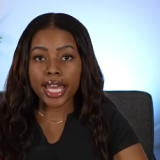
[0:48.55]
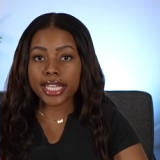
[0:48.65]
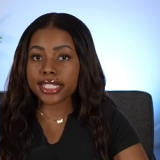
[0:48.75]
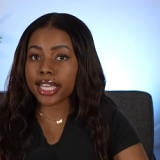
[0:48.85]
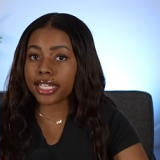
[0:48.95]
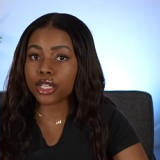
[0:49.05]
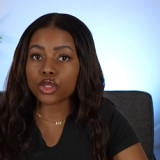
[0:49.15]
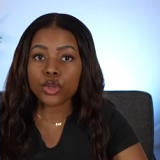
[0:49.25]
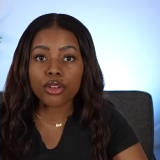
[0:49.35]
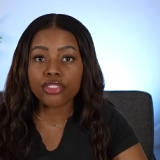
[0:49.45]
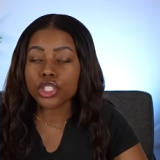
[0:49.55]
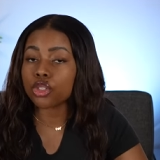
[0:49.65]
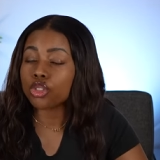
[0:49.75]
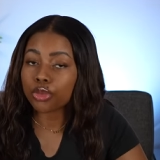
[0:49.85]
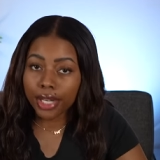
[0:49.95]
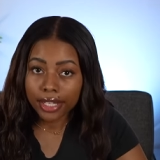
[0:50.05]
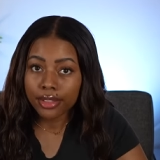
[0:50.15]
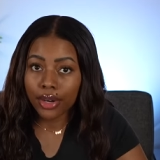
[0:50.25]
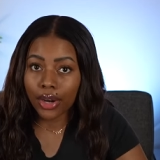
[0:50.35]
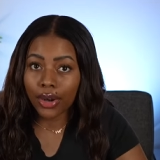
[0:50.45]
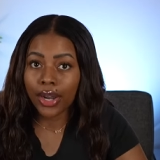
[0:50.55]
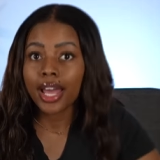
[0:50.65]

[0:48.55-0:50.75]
Inside Out 2 official trailer.